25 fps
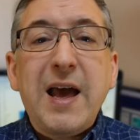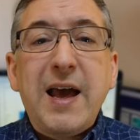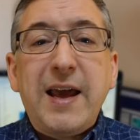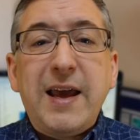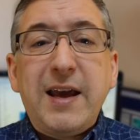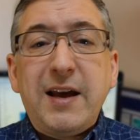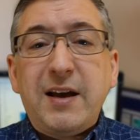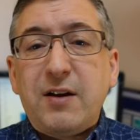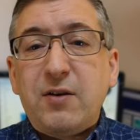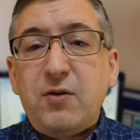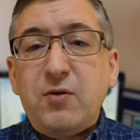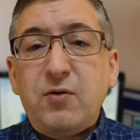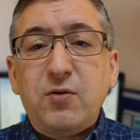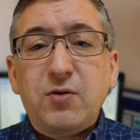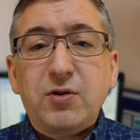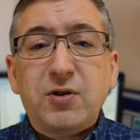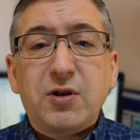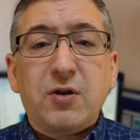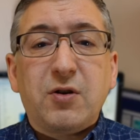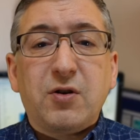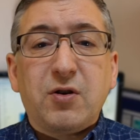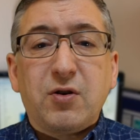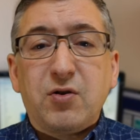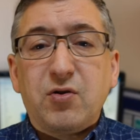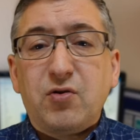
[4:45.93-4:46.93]
It can
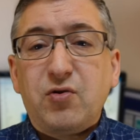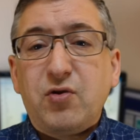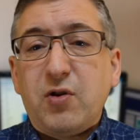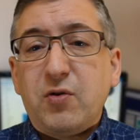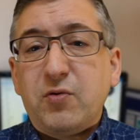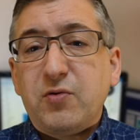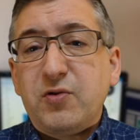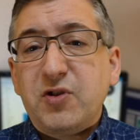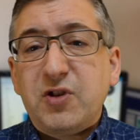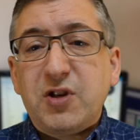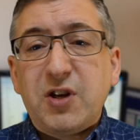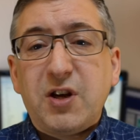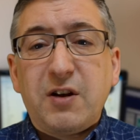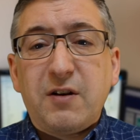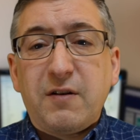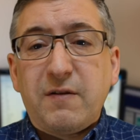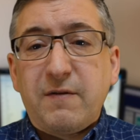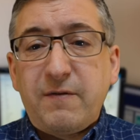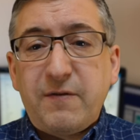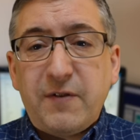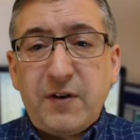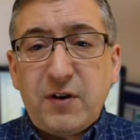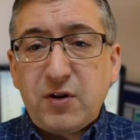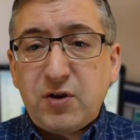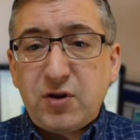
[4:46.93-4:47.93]
also control certain
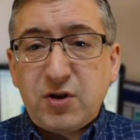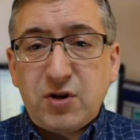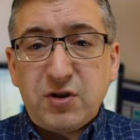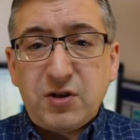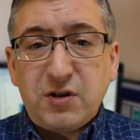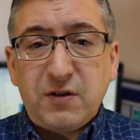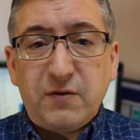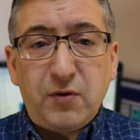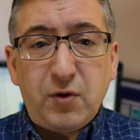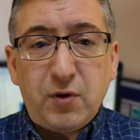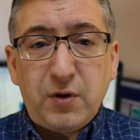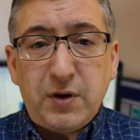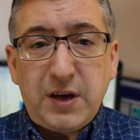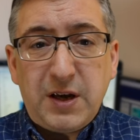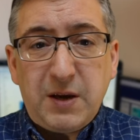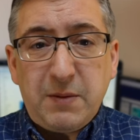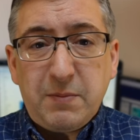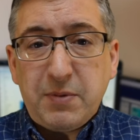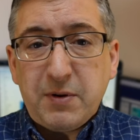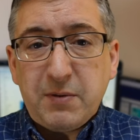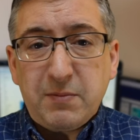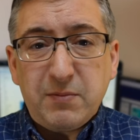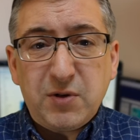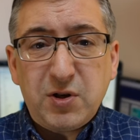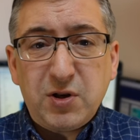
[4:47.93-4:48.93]
functions of your heat
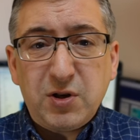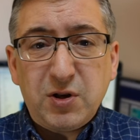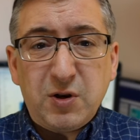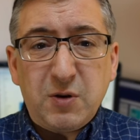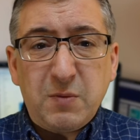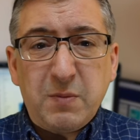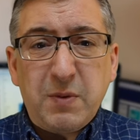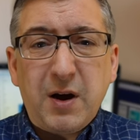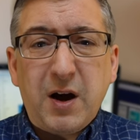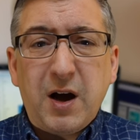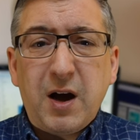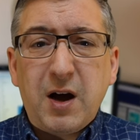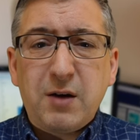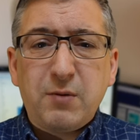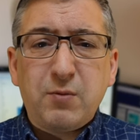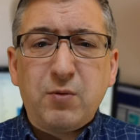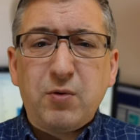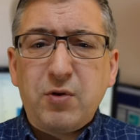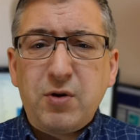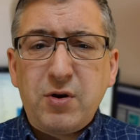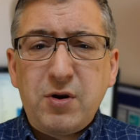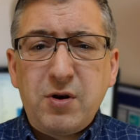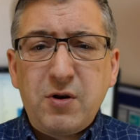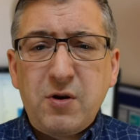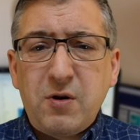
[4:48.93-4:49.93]
pump too, but I will
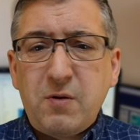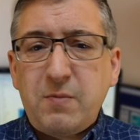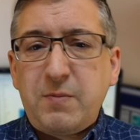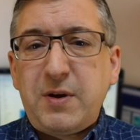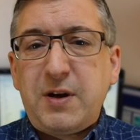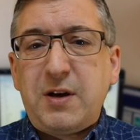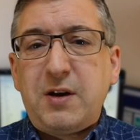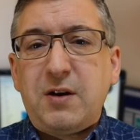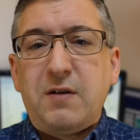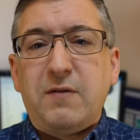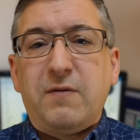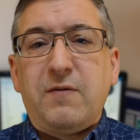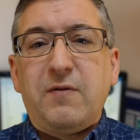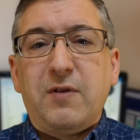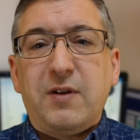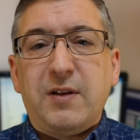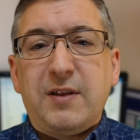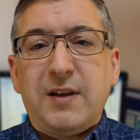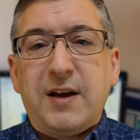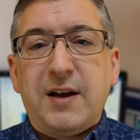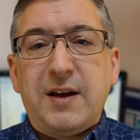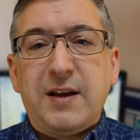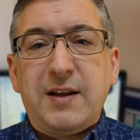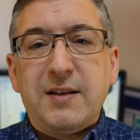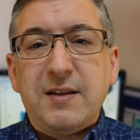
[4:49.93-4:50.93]
not be covering
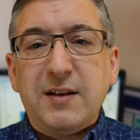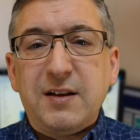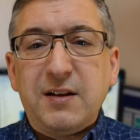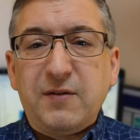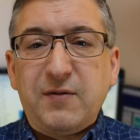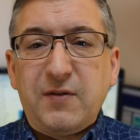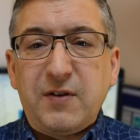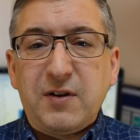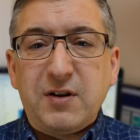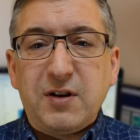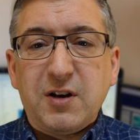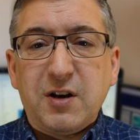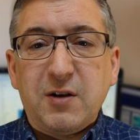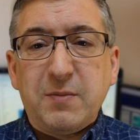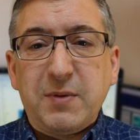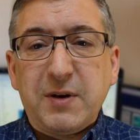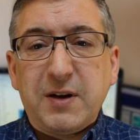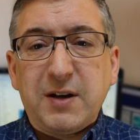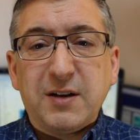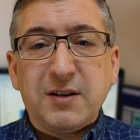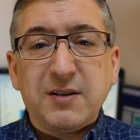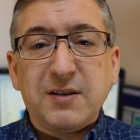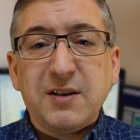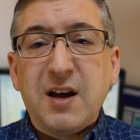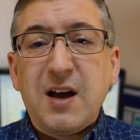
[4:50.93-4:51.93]
that in this video
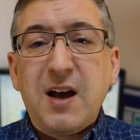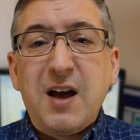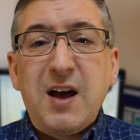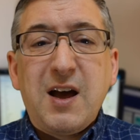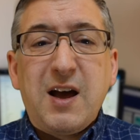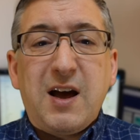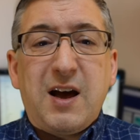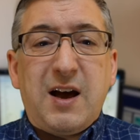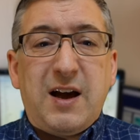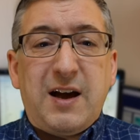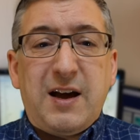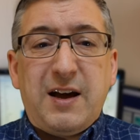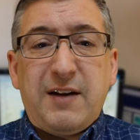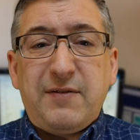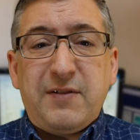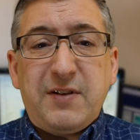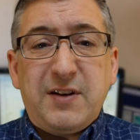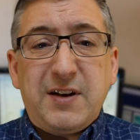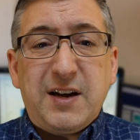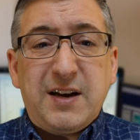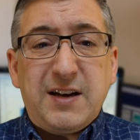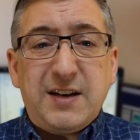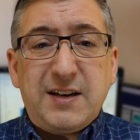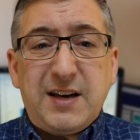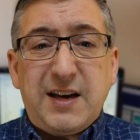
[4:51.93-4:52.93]
because I haven't
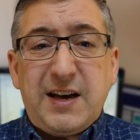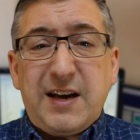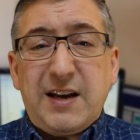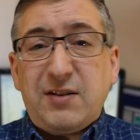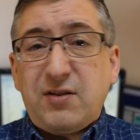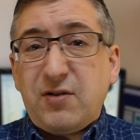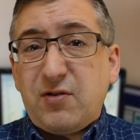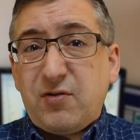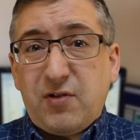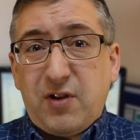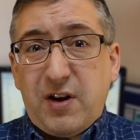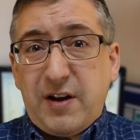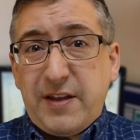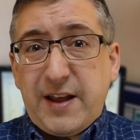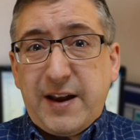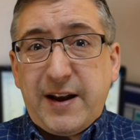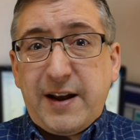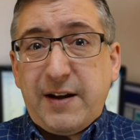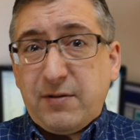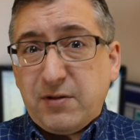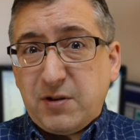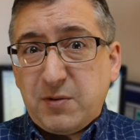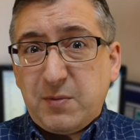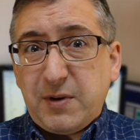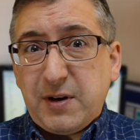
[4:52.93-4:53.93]
yet dared to try that
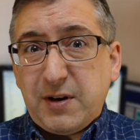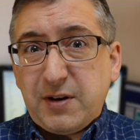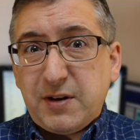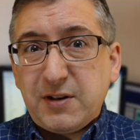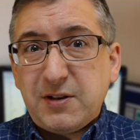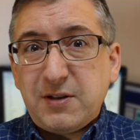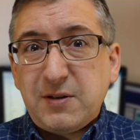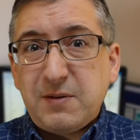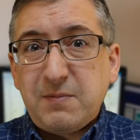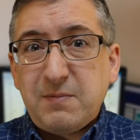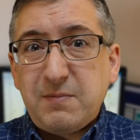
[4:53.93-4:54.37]
out, to be honest.